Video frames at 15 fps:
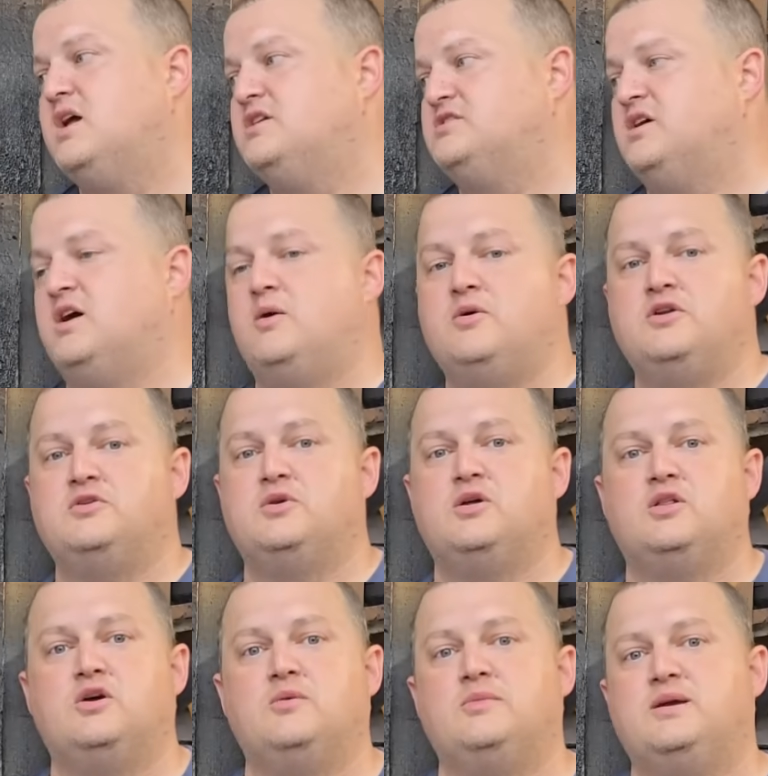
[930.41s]
So I want to do a
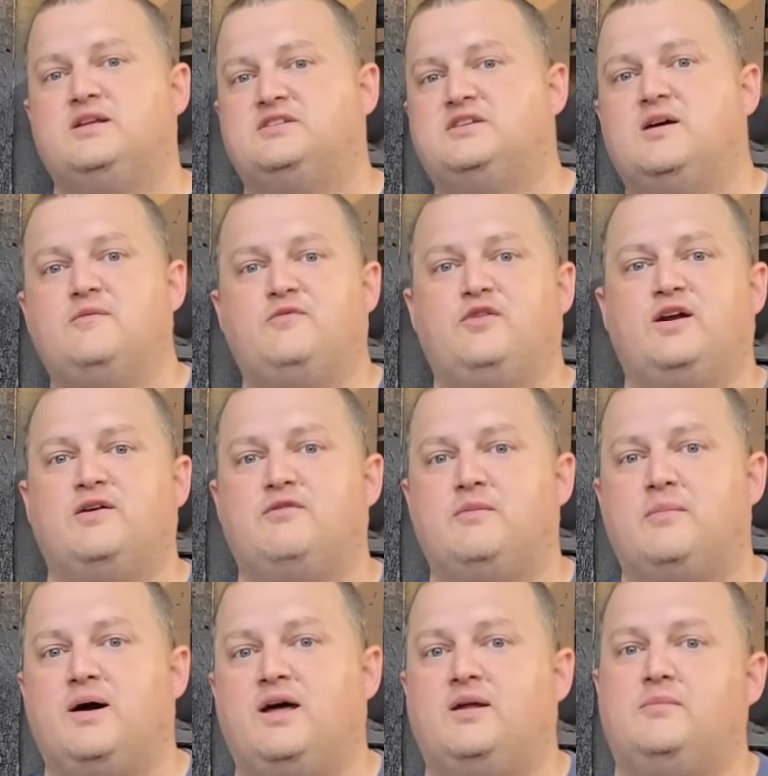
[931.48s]
little bit of something for
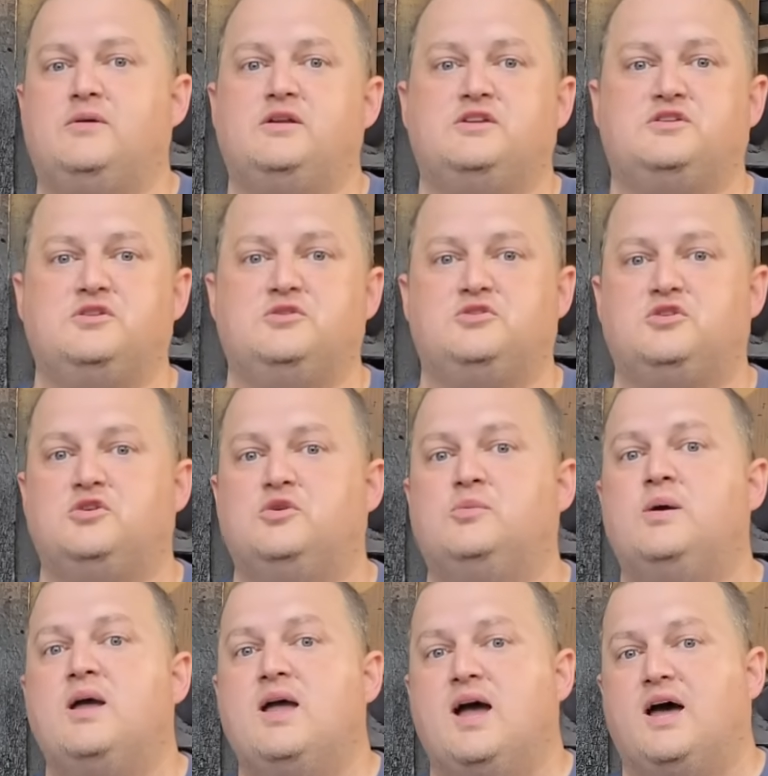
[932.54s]
everybody, but it's YouTube.